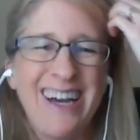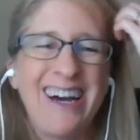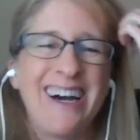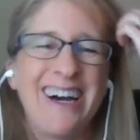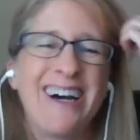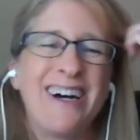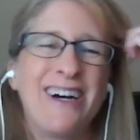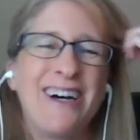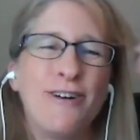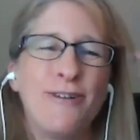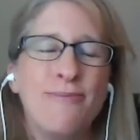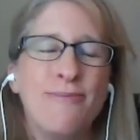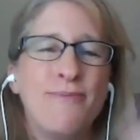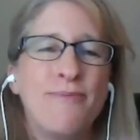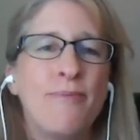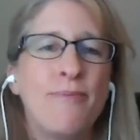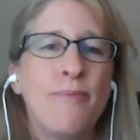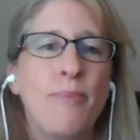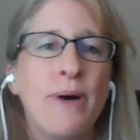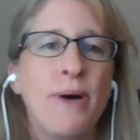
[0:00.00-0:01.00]

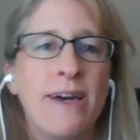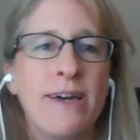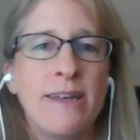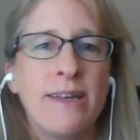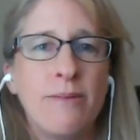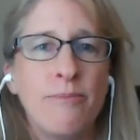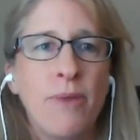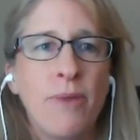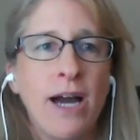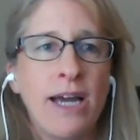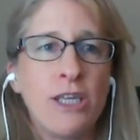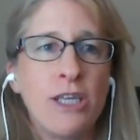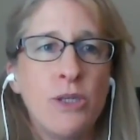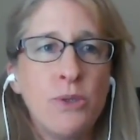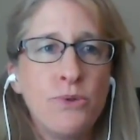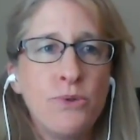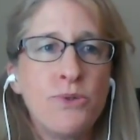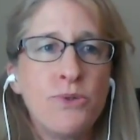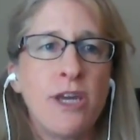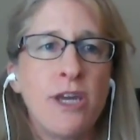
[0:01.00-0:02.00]
um, but I
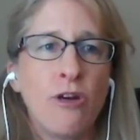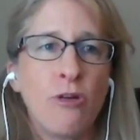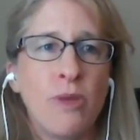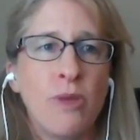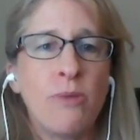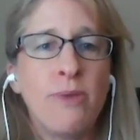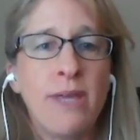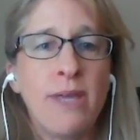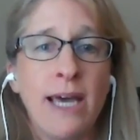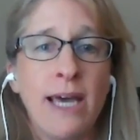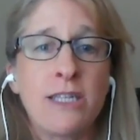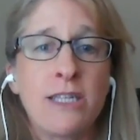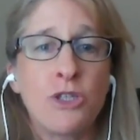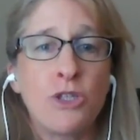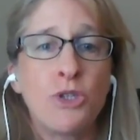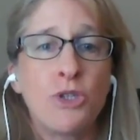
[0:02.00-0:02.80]
use Airbnb as the